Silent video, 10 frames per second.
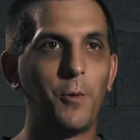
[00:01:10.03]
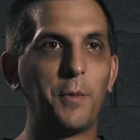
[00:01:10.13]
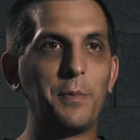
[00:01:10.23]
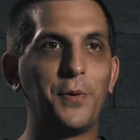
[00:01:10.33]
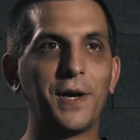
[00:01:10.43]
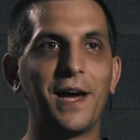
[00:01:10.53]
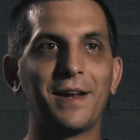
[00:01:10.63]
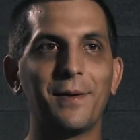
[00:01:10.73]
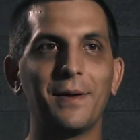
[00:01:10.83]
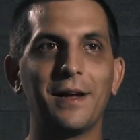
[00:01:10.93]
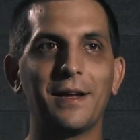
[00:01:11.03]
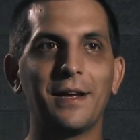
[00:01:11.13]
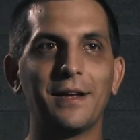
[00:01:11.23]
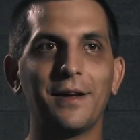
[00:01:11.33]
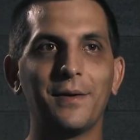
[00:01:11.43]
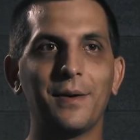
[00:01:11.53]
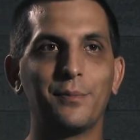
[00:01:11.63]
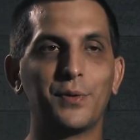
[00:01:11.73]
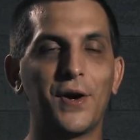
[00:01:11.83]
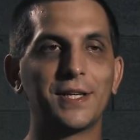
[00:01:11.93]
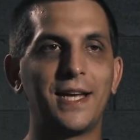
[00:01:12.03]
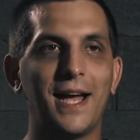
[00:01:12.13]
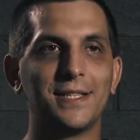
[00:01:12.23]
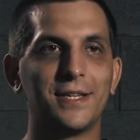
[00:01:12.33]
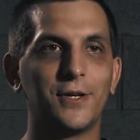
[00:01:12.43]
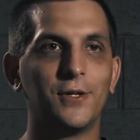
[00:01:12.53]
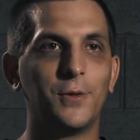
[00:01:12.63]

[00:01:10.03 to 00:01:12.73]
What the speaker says: We put out a broadcasting call.